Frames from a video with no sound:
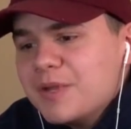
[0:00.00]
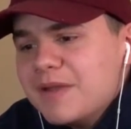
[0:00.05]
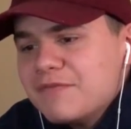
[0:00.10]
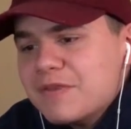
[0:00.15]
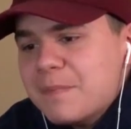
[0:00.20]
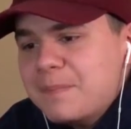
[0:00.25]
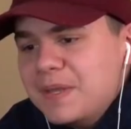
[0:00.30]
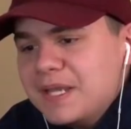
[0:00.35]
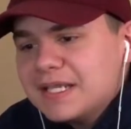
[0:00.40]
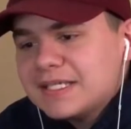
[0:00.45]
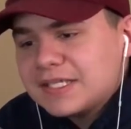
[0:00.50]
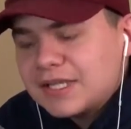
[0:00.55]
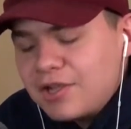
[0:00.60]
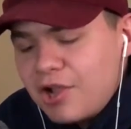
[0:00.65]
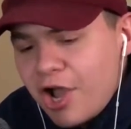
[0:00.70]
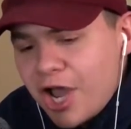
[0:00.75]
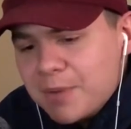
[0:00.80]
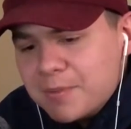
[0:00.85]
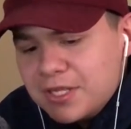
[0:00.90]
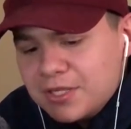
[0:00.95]
We have the biggest
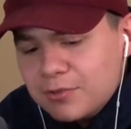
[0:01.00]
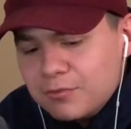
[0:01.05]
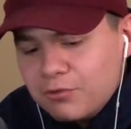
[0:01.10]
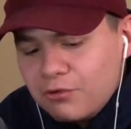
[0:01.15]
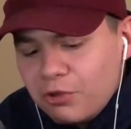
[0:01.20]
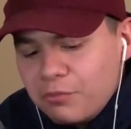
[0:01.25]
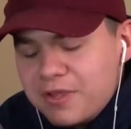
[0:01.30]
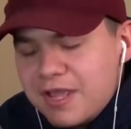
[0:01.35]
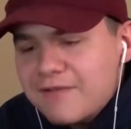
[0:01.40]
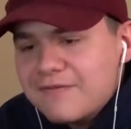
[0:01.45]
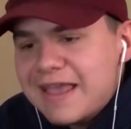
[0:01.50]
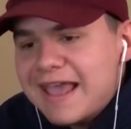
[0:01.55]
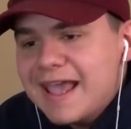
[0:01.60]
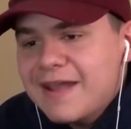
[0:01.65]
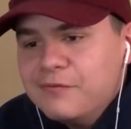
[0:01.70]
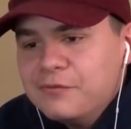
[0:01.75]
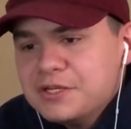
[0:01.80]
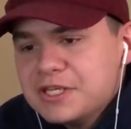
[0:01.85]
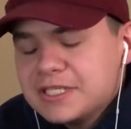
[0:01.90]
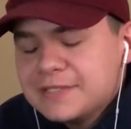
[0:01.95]
economy in the world. We have
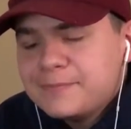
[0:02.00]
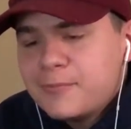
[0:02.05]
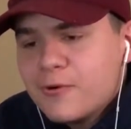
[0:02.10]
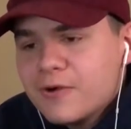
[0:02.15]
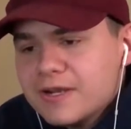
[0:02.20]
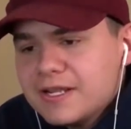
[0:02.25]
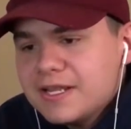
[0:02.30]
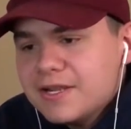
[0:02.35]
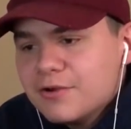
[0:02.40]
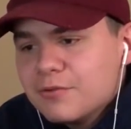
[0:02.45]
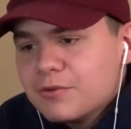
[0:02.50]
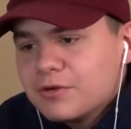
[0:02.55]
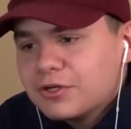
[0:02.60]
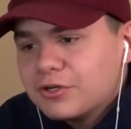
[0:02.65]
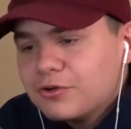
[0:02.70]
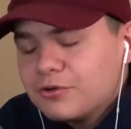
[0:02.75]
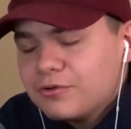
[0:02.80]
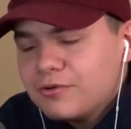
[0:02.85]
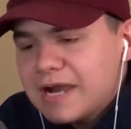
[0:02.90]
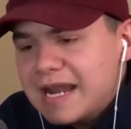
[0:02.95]
every sport here
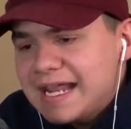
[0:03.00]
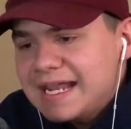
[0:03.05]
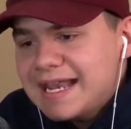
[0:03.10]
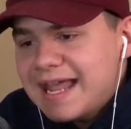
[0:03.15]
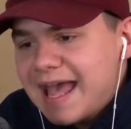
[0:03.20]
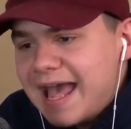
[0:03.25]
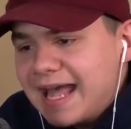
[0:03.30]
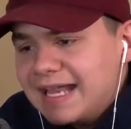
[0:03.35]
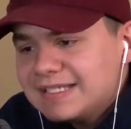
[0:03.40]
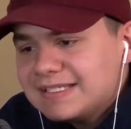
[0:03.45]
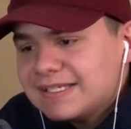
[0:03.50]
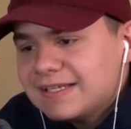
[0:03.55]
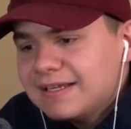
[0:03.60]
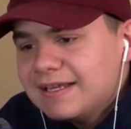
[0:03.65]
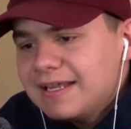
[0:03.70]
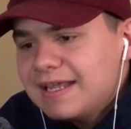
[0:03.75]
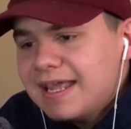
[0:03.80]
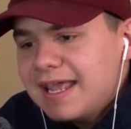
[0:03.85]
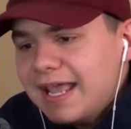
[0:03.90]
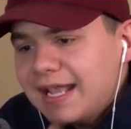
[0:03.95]
we're great at,
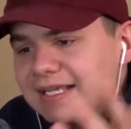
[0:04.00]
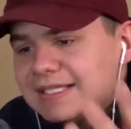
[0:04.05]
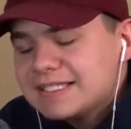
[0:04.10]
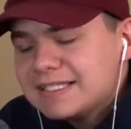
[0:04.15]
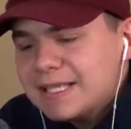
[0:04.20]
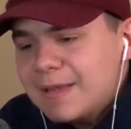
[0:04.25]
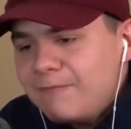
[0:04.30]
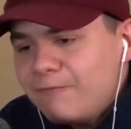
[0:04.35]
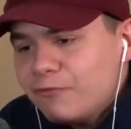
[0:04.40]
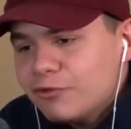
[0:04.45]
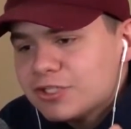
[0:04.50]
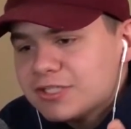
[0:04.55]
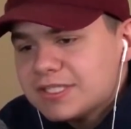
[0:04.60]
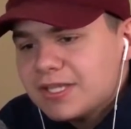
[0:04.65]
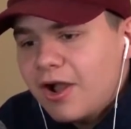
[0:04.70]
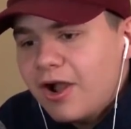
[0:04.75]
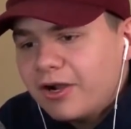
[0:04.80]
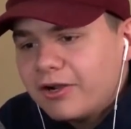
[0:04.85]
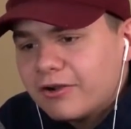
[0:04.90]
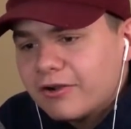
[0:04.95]
except for
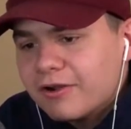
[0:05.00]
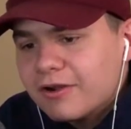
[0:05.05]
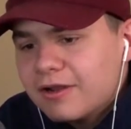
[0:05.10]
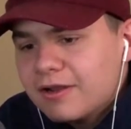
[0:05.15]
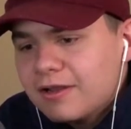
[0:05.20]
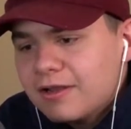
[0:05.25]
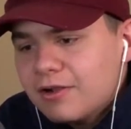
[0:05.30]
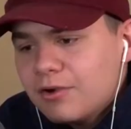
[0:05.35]
soccer.